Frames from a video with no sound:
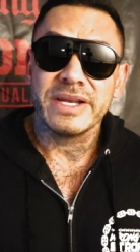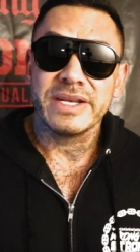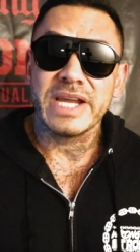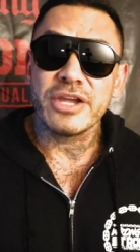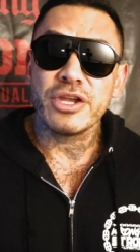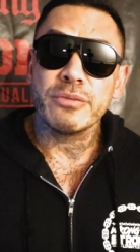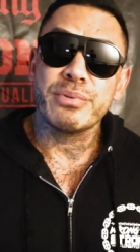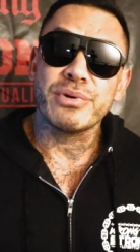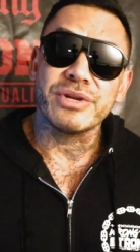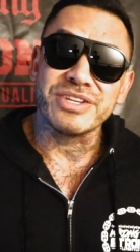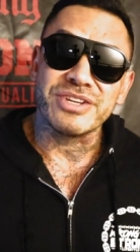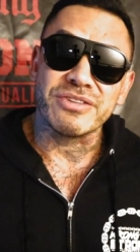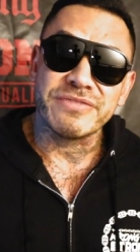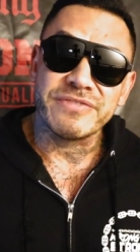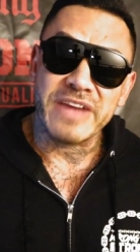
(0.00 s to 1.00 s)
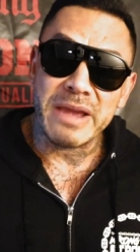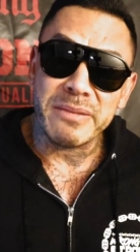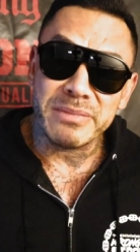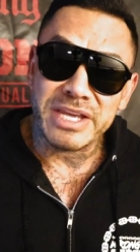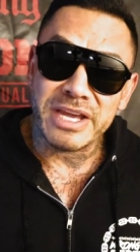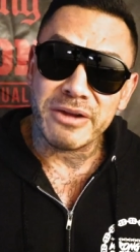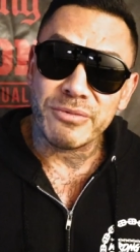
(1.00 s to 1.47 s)
Now you're putting your
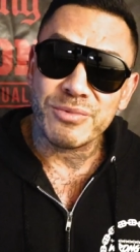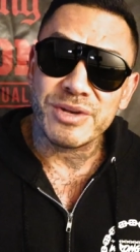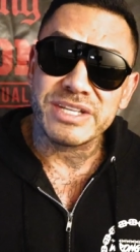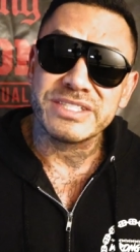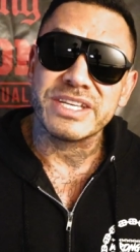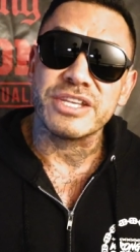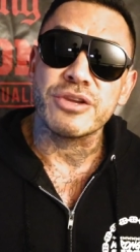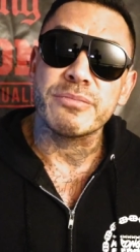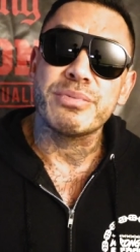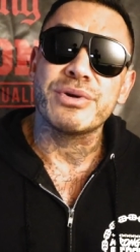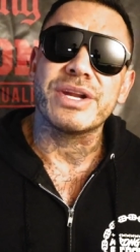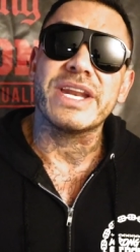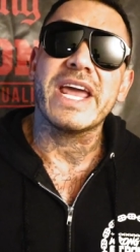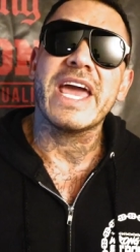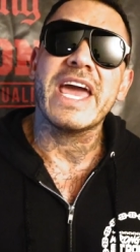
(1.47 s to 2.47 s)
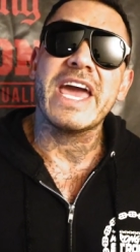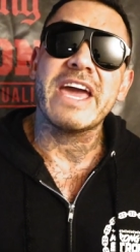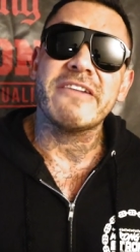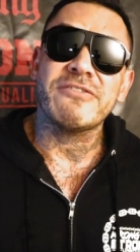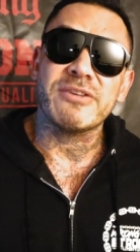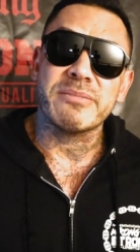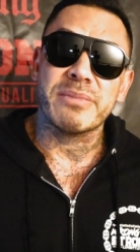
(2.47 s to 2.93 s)
family at risk and you're putting
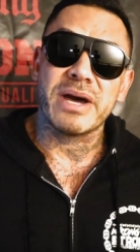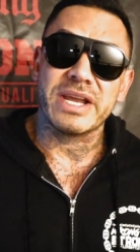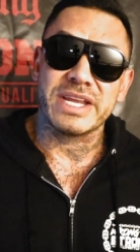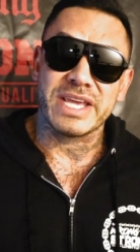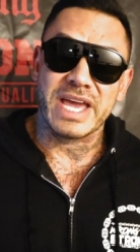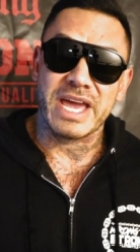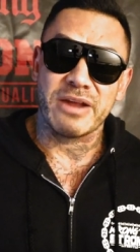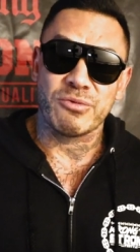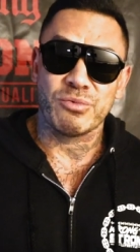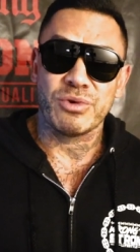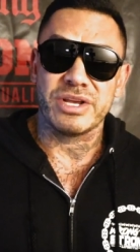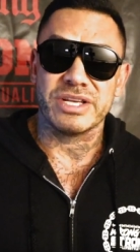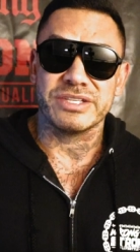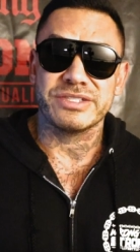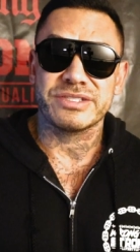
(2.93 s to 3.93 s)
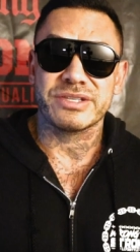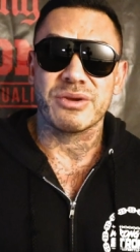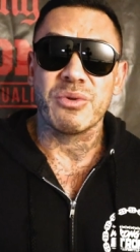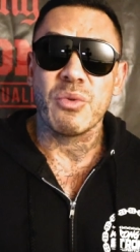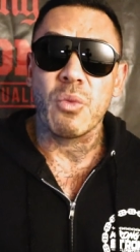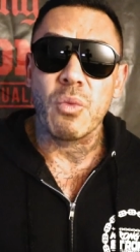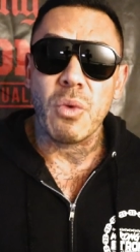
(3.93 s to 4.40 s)
everybody at risk.
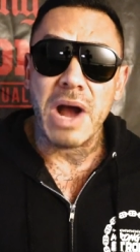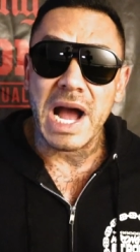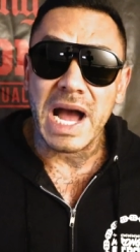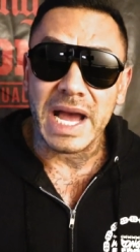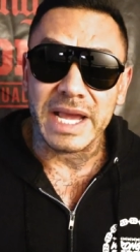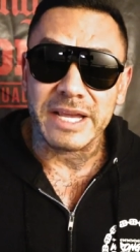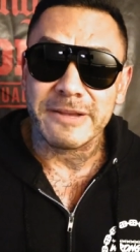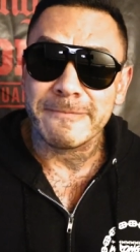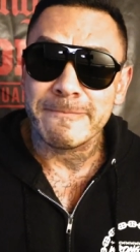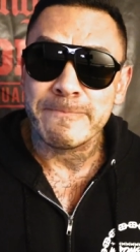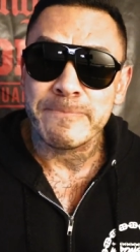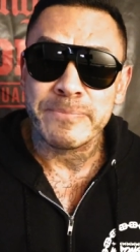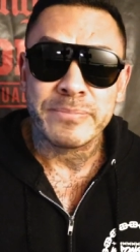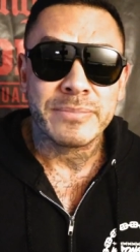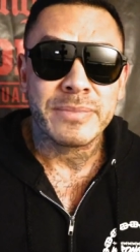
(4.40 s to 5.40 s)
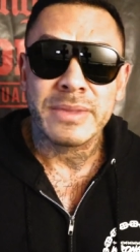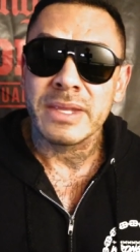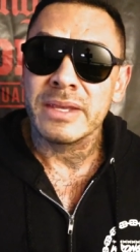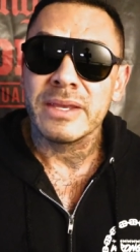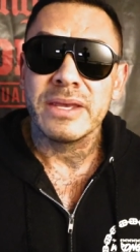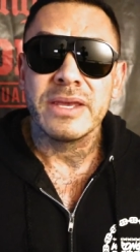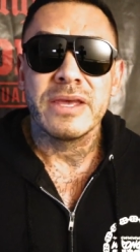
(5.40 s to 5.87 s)
Why?
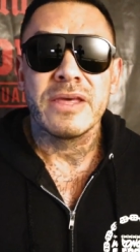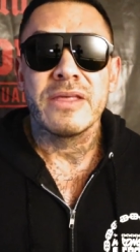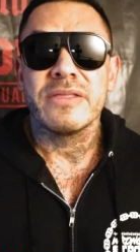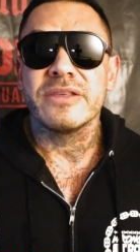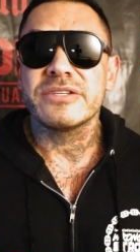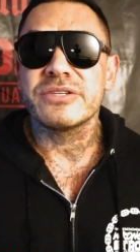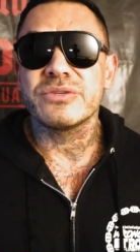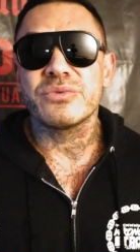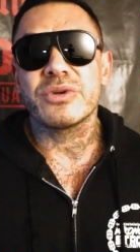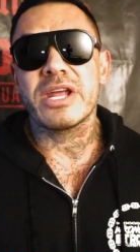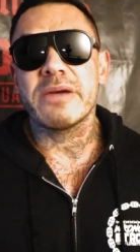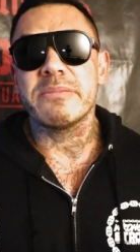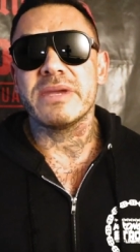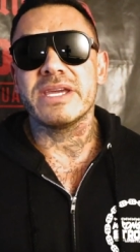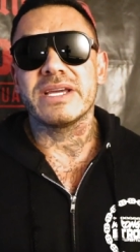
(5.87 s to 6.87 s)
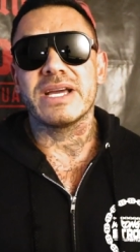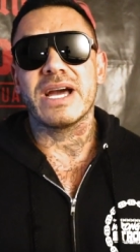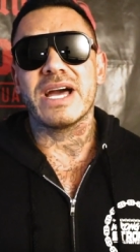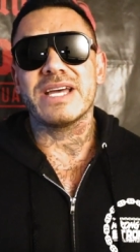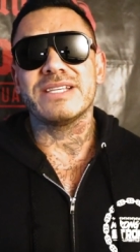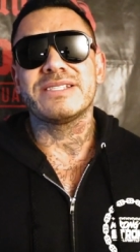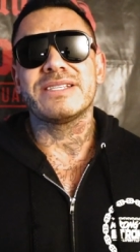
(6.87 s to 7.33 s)
This is what I mean,
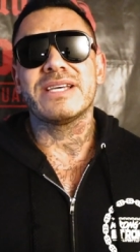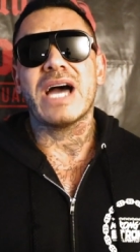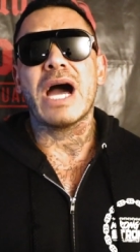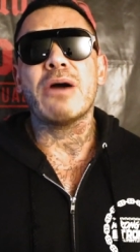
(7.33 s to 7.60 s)
guys.